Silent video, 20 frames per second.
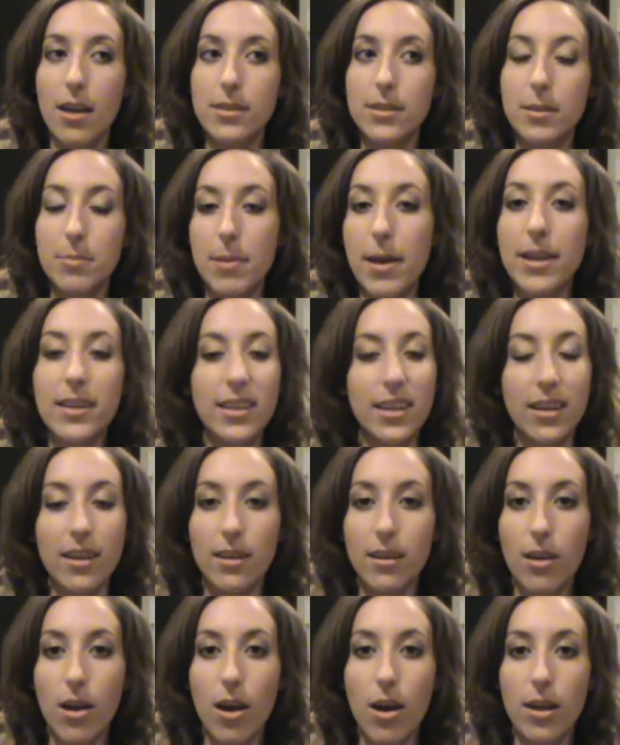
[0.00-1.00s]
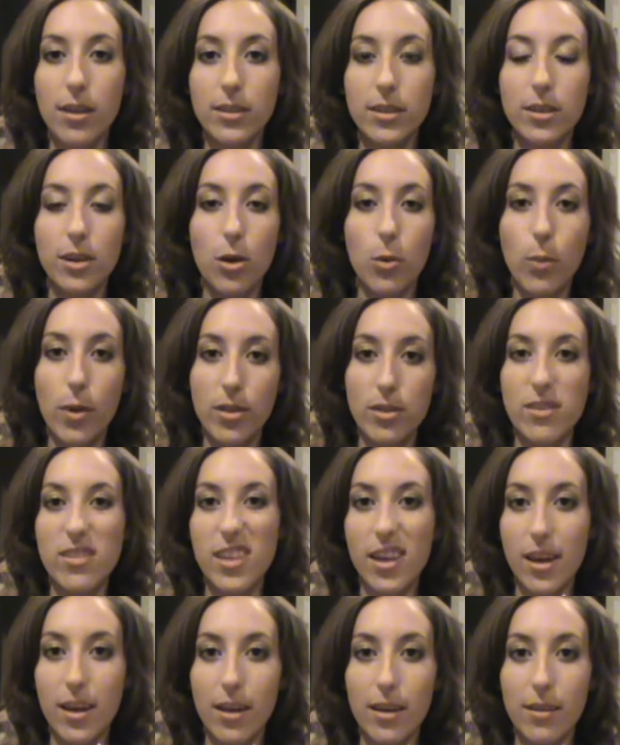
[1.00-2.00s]
depending on, you know, whether
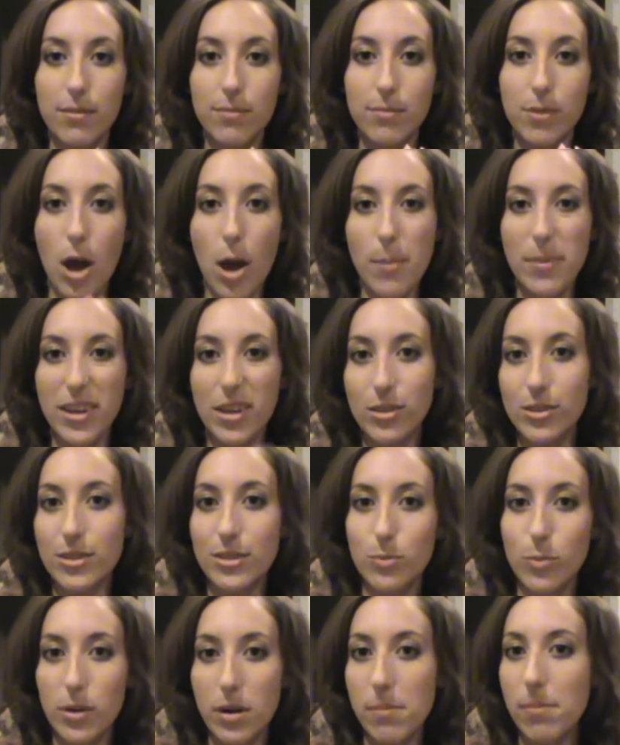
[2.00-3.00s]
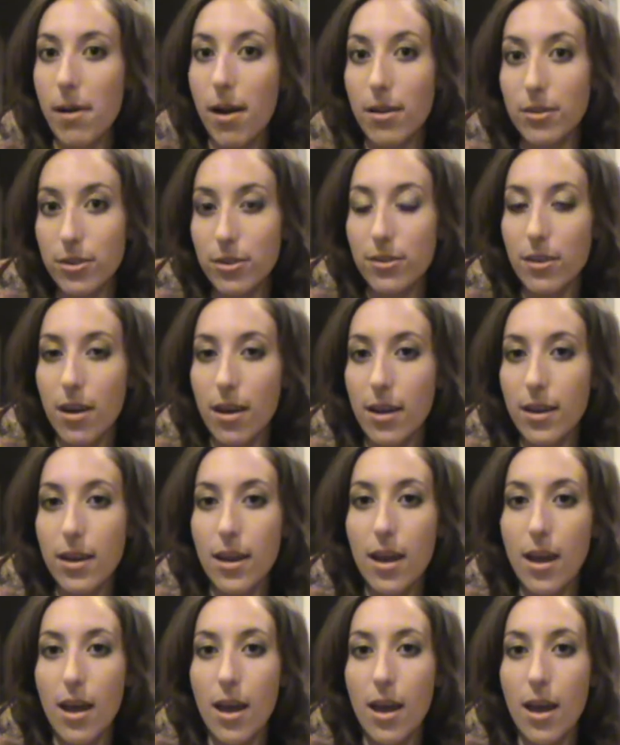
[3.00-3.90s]
the chemicals want to bond or not.